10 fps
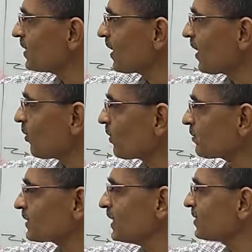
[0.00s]
there are a lot
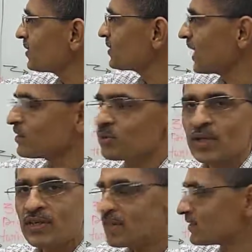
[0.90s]
of sensors
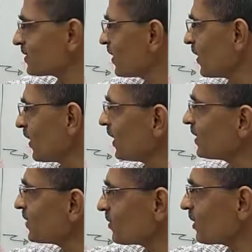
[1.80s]
actuators
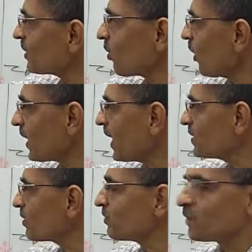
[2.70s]
in in all
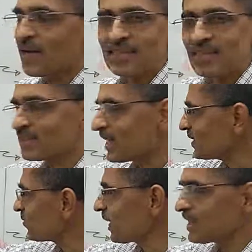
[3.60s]
kinds of devices
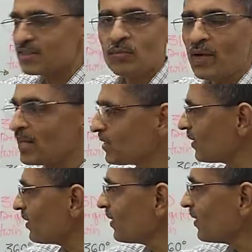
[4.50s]
as well as the
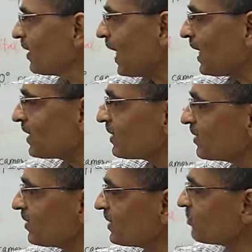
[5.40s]
vehicle
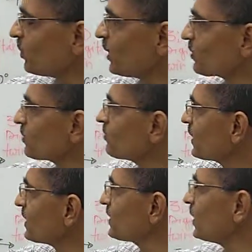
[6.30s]
and because of
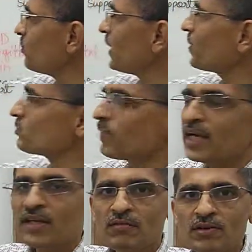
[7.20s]
this it becomes
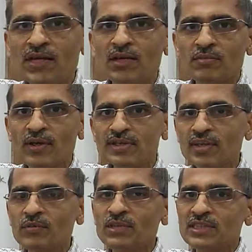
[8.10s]
very difficult for a
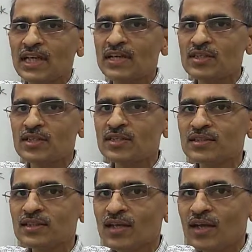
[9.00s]
service
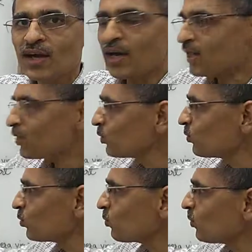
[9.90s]
technician uh, to
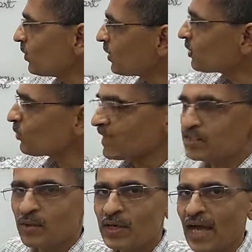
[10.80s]
to uh, to
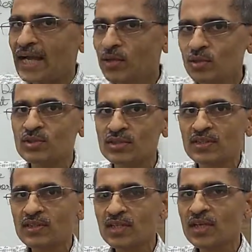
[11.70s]
actually diagnose
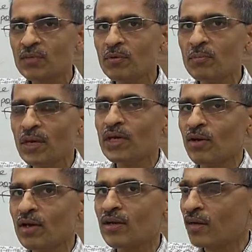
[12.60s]
the equipment
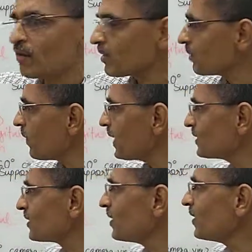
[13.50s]
or a, or a
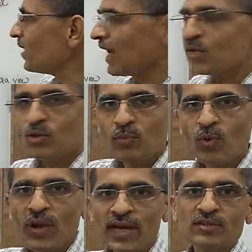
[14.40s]
device and to
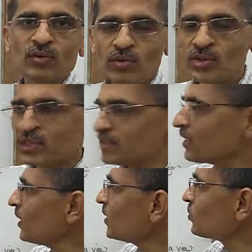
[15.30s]
provide a solution
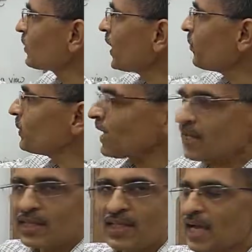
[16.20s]
so
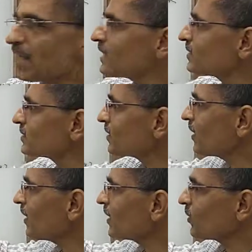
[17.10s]
KPIT has
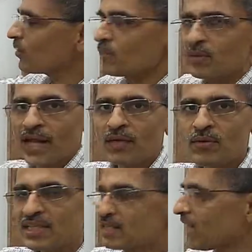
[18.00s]
uh, developed an
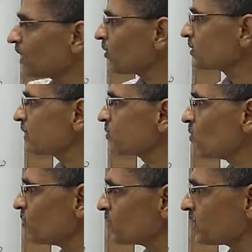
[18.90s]
advanced diagnostic
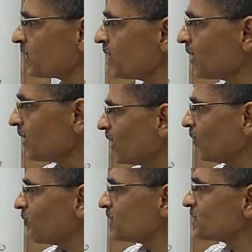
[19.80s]
solution
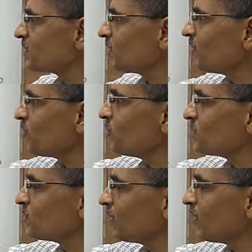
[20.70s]
uh, which uh,
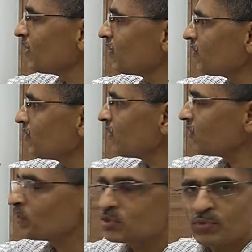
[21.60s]
which will
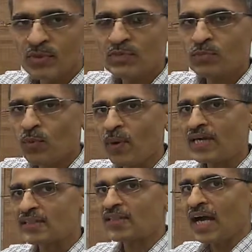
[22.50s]
uh, which which
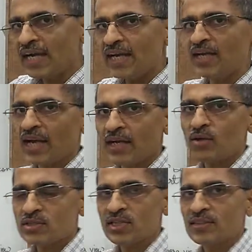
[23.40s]
provides a guided
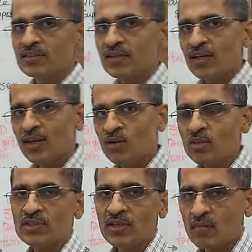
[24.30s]
diagnostics to
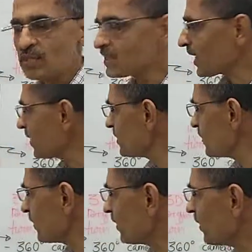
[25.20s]
the service
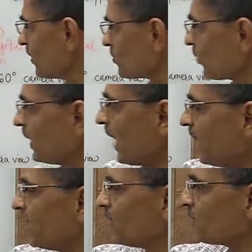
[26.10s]
technician. So it
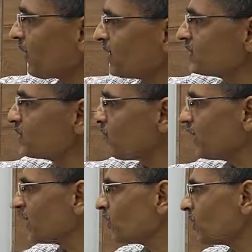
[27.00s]
identifies the
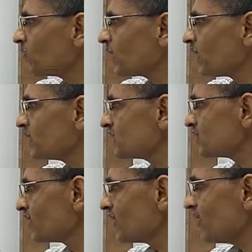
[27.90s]
faulty
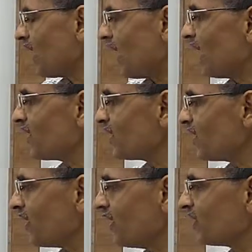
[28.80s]
components and
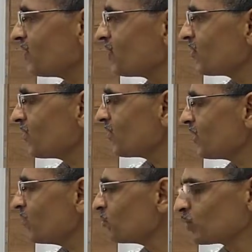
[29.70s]
uh, it uh,
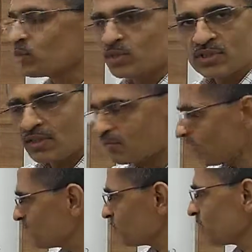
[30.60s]
improves the
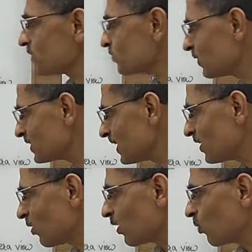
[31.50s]
fix first
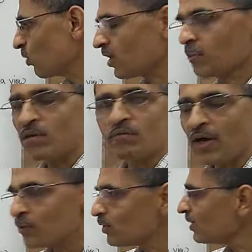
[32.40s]
visit or no trouble
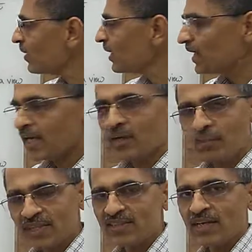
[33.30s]
found. It
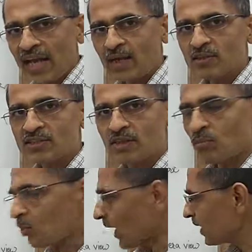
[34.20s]
makes the diagnostic
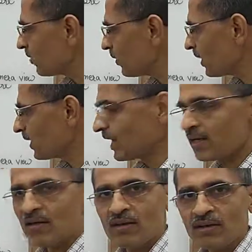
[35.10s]
more accurate
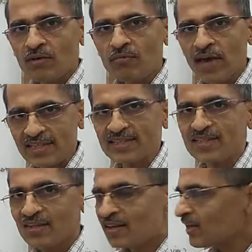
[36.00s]
and fast.